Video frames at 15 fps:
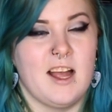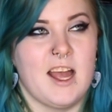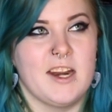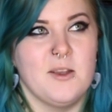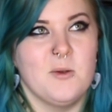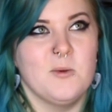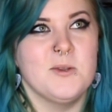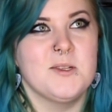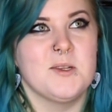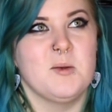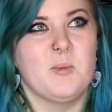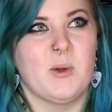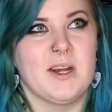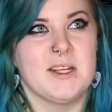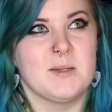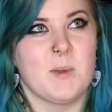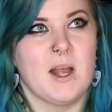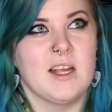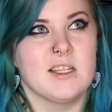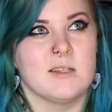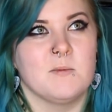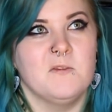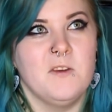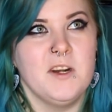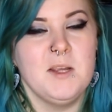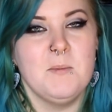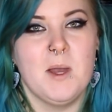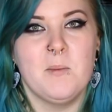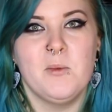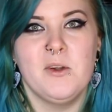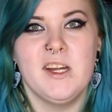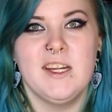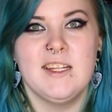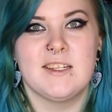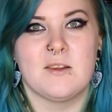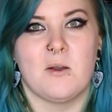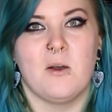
and it also brings back some funny memories